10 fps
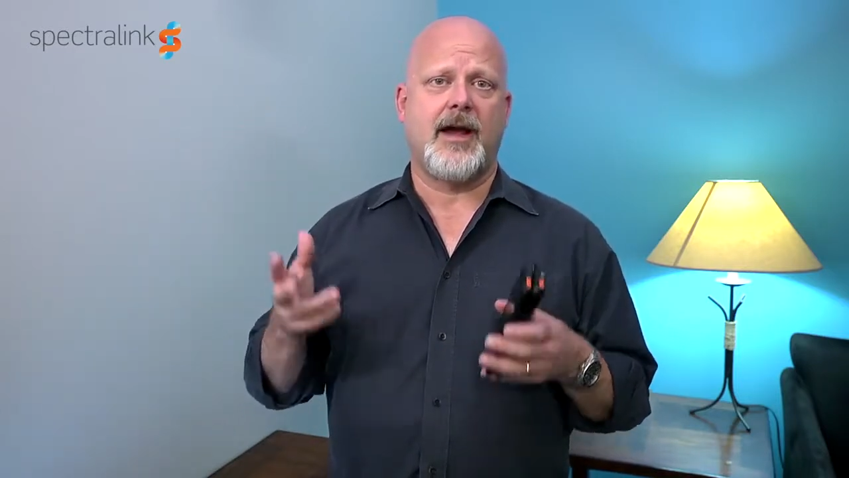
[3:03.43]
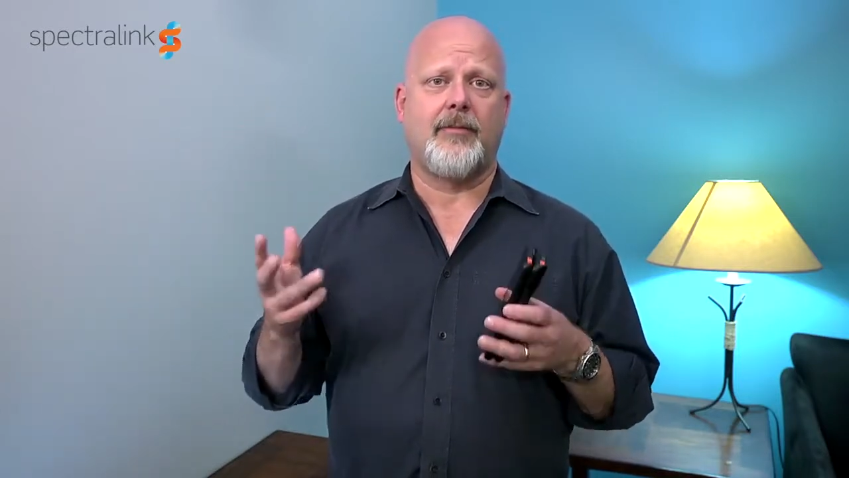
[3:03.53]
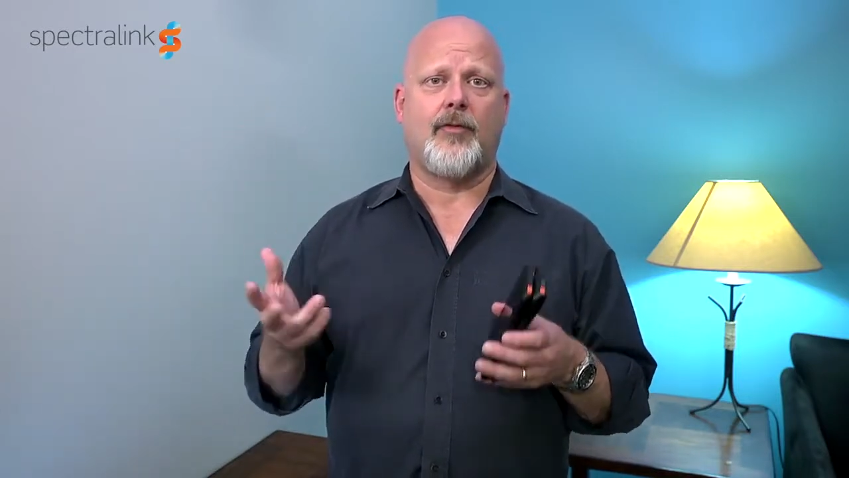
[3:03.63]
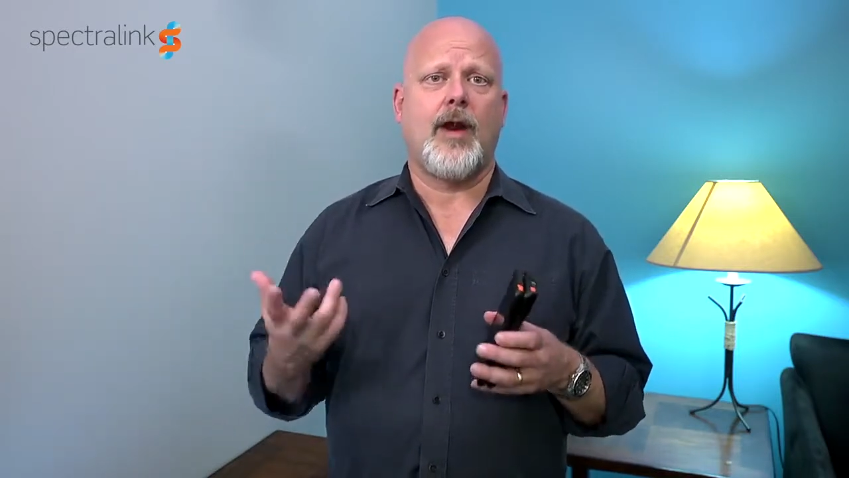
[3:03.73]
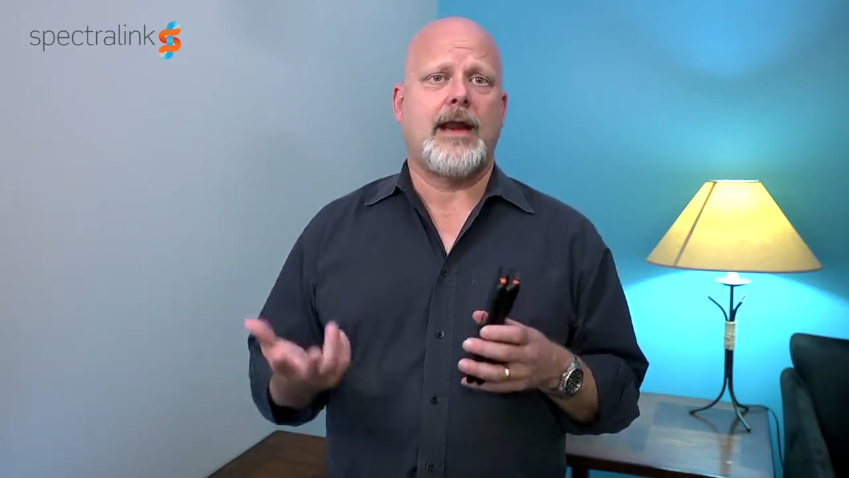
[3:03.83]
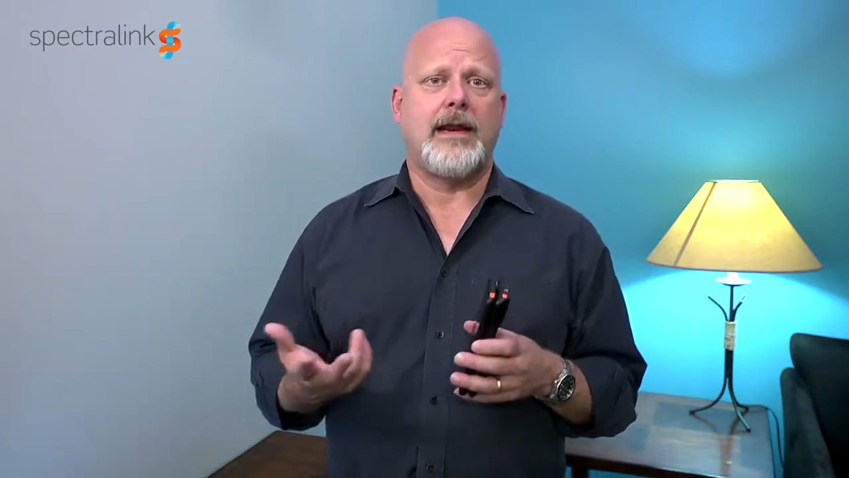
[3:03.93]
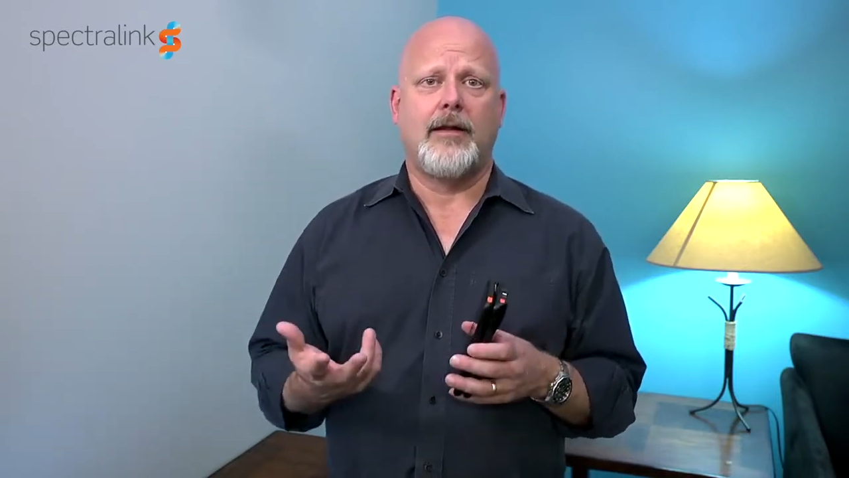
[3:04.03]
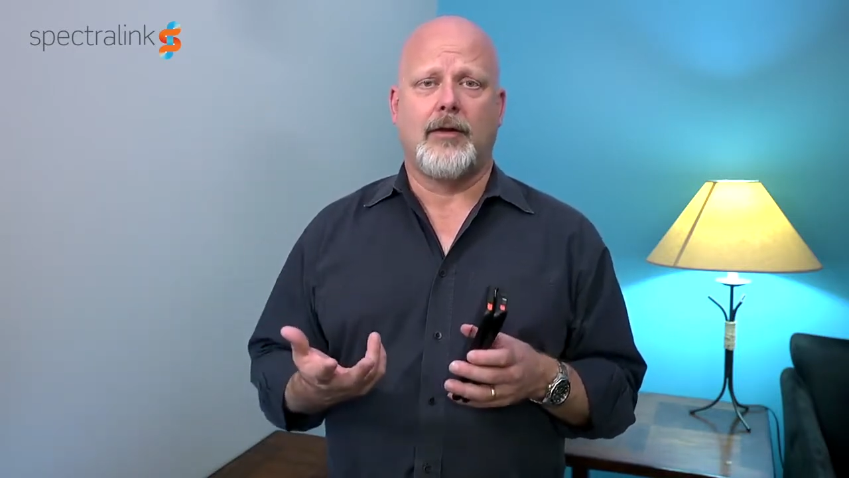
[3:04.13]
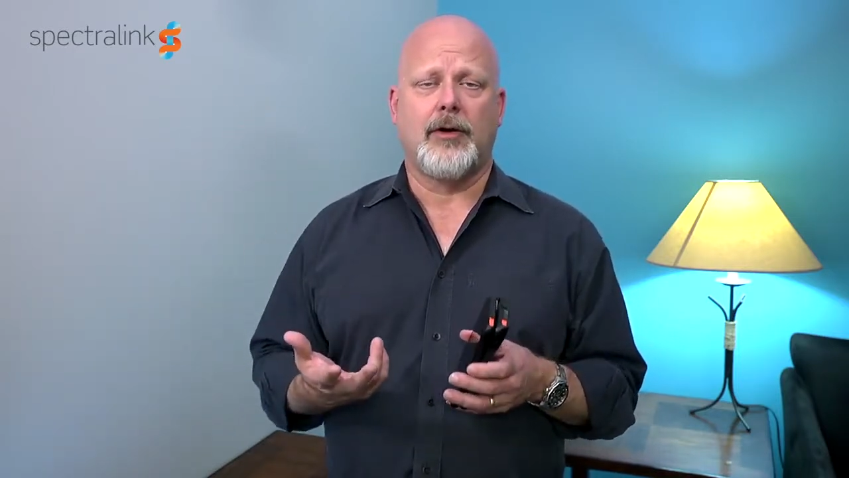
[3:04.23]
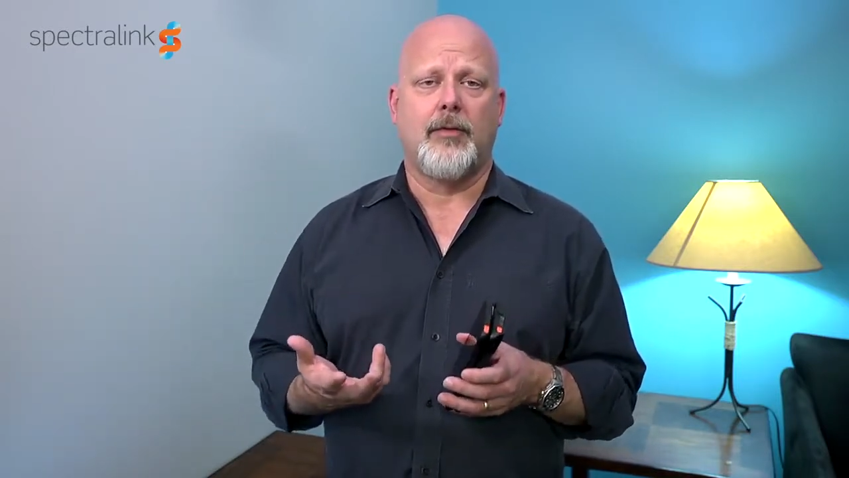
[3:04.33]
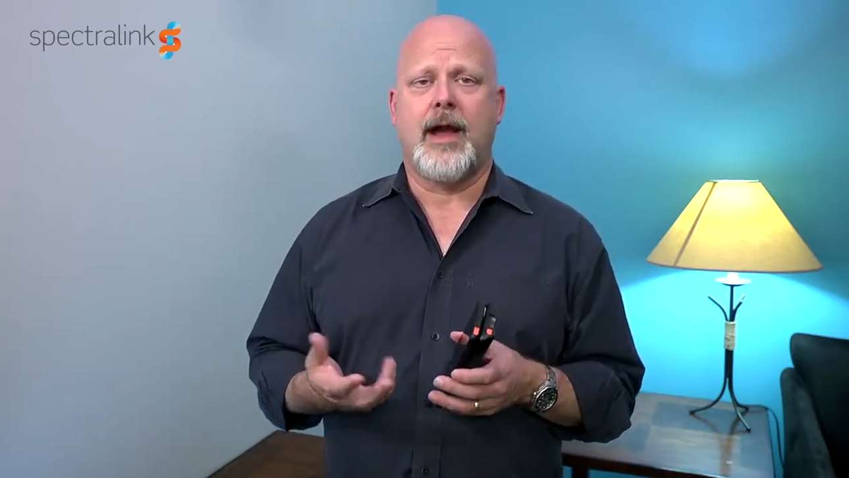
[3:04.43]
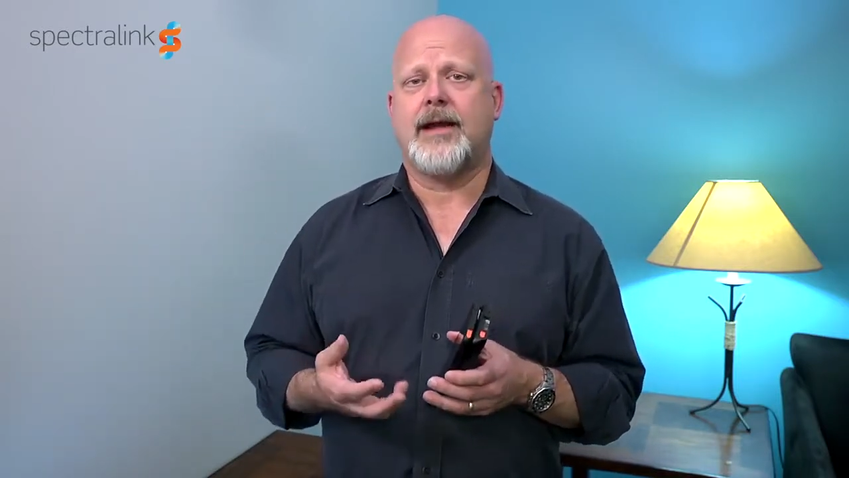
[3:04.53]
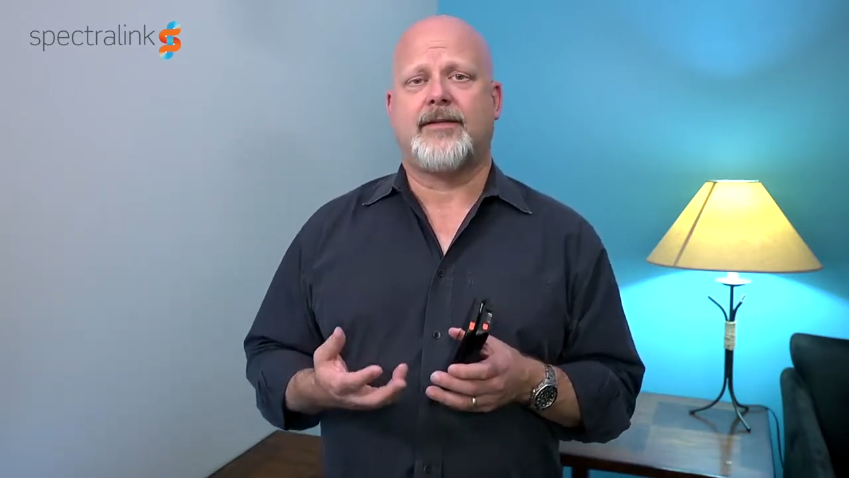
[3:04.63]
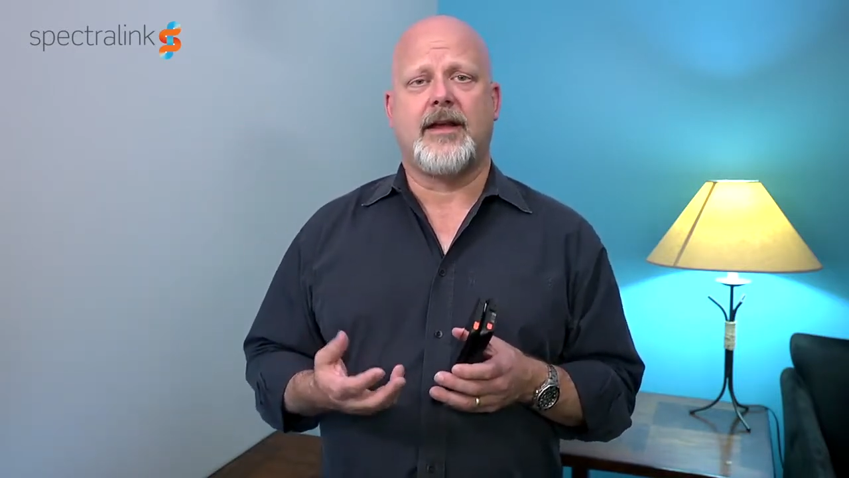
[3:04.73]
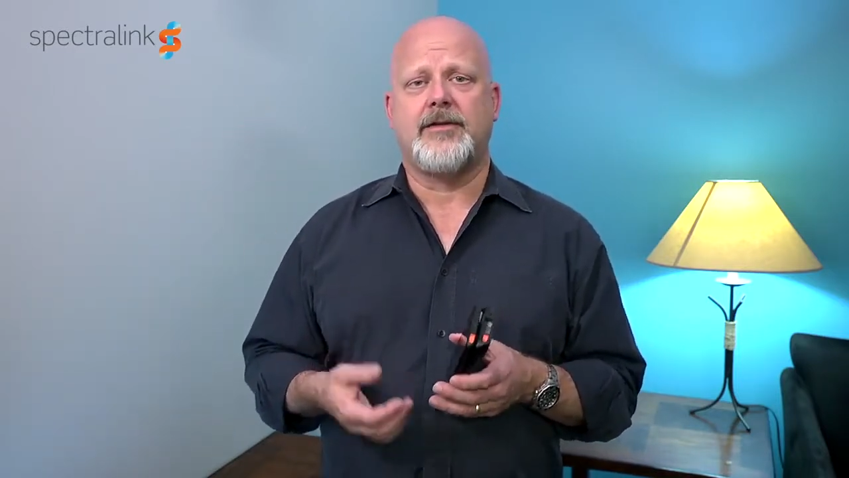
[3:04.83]
I'm ready to learn my
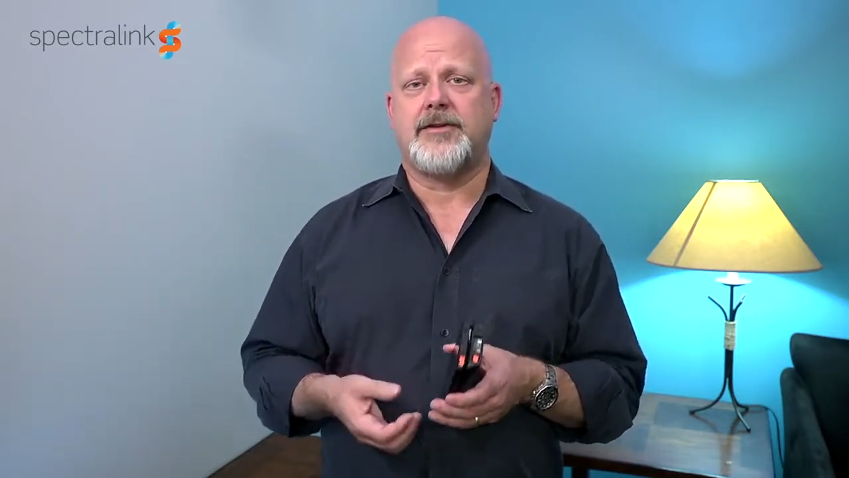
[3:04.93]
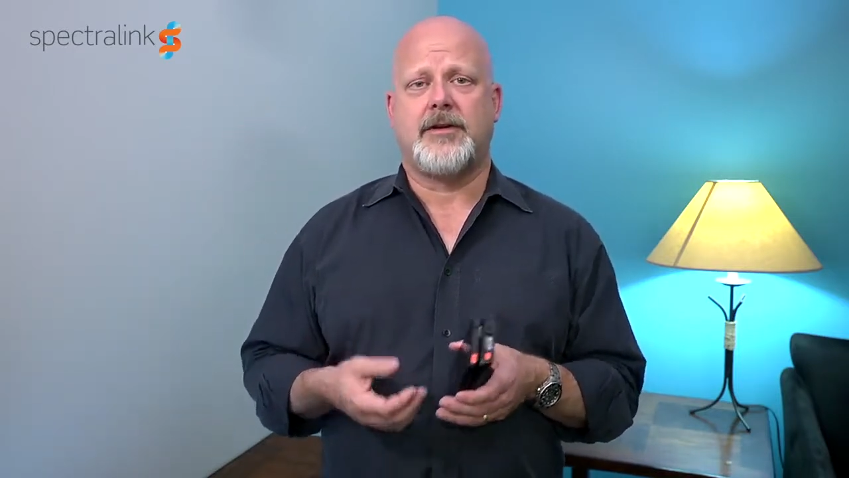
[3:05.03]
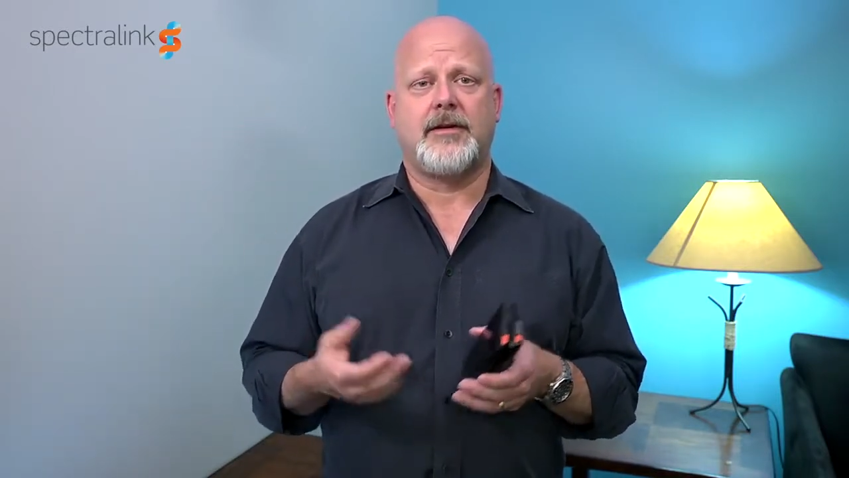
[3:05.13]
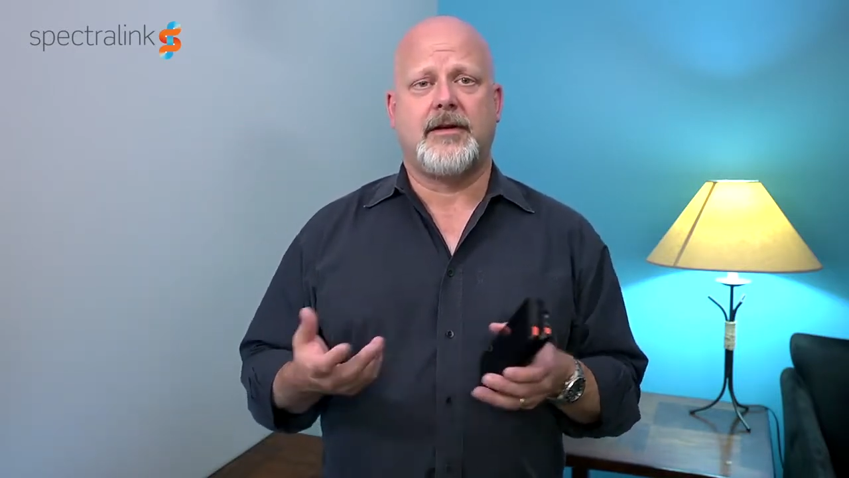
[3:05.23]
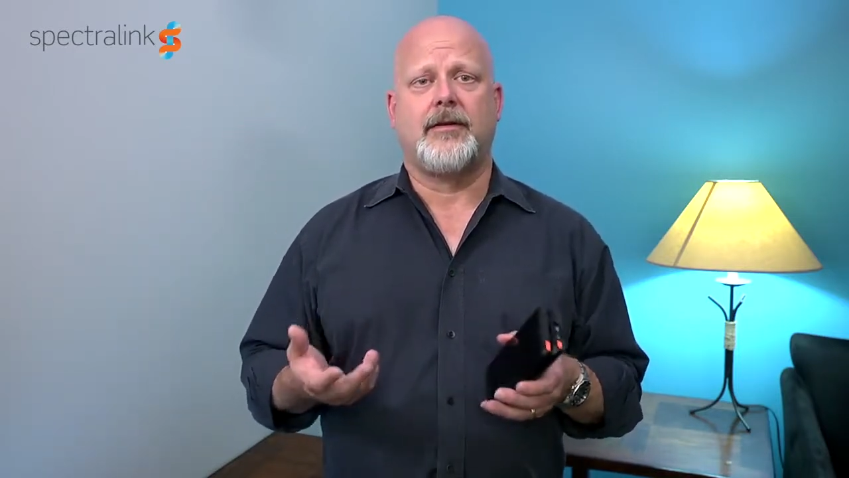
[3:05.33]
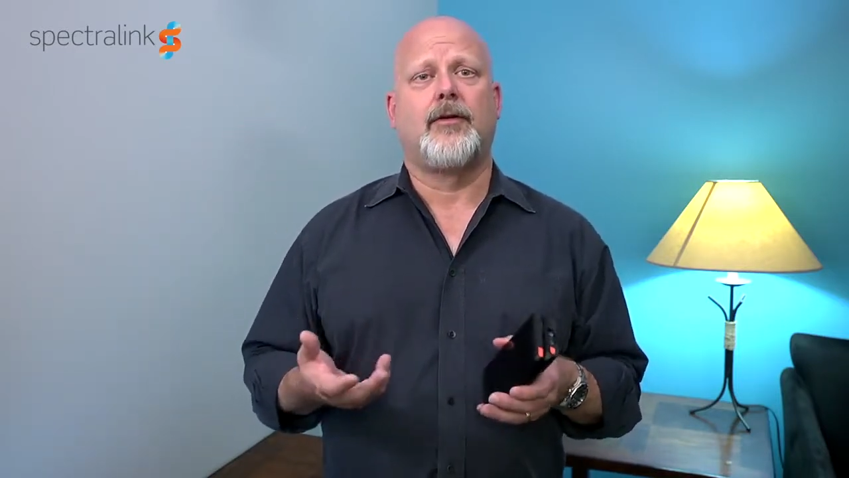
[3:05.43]
extension and